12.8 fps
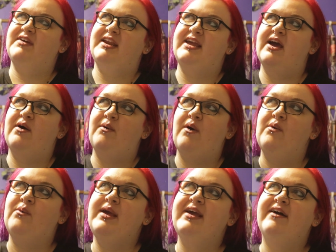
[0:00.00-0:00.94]
video,
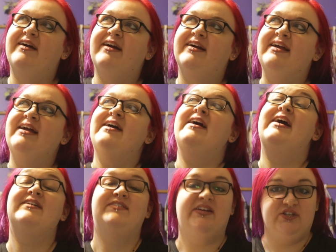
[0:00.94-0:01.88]
we are
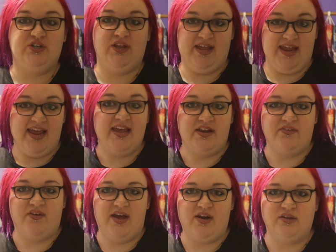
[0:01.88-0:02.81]
officially
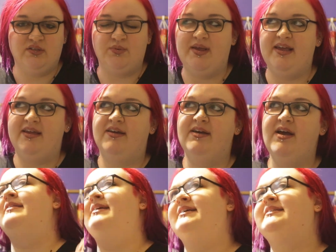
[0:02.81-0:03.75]
in finals week.
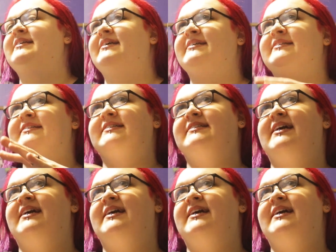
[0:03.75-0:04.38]
This is the